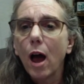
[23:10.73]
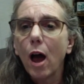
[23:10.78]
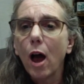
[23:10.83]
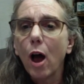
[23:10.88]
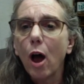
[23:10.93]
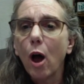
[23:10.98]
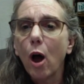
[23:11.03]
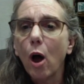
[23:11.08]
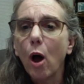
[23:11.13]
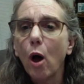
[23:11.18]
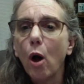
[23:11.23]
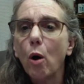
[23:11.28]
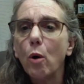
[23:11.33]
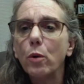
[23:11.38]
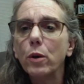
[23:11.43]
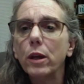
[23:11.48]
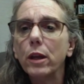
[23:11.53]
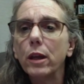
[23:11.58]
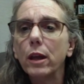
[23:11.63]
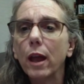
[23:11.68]

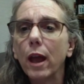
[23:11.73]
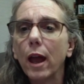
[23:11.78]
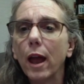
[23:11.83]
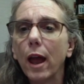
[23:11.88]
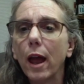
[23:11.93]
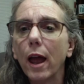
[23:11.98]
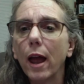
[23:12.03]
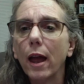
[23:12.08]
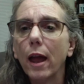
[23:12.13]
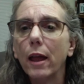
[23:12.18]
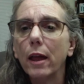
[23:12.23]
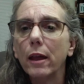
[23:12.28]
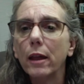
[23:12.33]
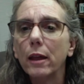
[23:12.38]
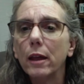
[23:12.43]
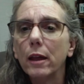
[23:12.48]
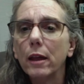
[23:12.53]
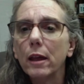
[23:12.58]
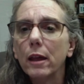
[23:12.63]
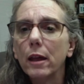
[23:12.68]
Okay.
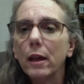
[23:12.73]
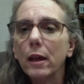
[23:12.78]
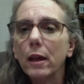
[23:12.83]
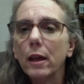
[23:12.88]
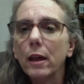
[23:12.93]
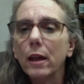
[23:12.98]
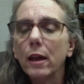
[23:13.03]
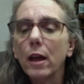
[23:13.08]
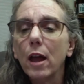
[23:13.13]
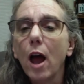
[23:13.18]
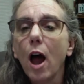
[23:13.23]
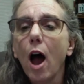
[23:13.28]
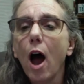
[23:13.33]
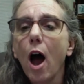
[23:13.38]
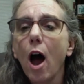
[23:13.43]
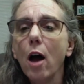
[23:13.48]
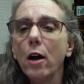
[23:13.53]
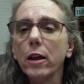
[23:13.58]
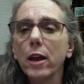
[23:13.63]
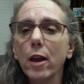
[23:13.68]

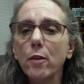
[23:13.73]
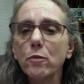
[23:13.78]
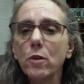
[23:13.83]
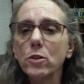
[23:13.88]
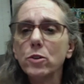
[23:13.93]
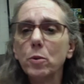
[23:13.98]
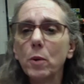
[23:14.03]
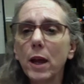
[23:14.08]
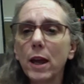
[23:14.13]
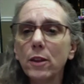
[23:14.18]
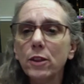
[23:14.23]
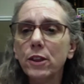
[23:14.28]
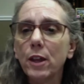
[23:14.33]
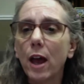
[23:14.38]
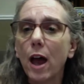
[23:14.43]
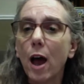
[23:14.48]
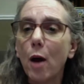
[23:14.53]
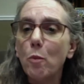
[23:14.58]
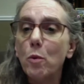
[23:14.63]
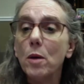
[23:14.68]
Okay,
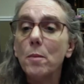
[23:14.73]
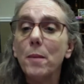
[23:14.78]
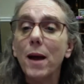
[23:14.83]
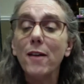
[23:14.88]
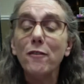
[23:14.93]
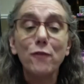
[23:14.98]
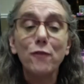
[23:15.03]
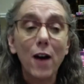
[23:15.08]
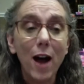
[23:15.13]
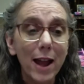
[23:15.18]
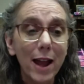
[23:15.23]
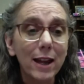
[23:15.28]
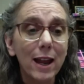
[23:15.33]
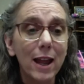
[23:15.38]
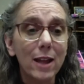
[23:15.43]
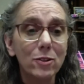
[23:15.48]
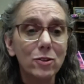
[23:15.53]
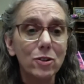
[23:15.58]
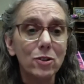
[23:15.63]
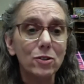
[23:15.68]
Roswitha, will my
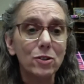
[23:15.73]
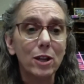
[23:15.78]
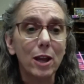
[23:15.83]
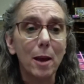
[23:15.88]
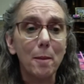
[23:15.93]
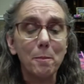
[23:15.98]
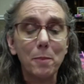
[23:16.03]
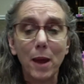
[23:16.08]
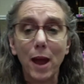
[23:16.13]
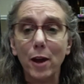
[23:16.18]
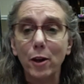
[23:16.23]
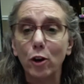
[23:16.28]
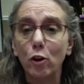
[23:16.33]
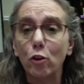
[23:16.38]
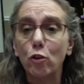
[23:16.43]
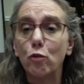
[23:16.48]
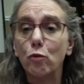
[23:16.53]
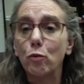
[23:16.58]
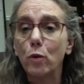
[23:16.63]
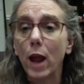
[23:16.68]
finances get
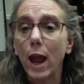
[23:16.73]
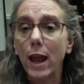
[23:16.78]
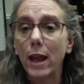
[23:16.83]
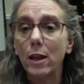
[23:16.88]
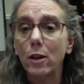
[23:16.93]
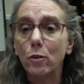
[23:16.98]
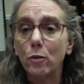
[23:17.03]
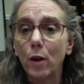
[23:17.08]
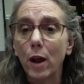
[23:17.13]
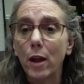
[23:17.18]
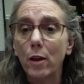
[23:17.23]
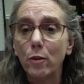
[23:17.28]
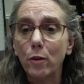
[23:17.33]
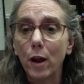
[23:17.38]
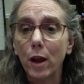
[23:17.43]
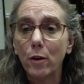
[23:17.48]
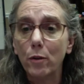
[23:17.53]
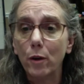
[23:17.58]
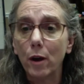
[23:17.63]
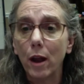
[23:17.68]
better? Great, great,
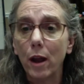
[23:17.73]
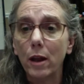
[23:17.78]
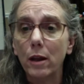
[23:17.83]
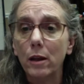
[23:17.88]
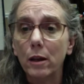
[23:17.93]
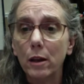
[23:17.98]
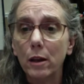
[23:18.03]
great, great.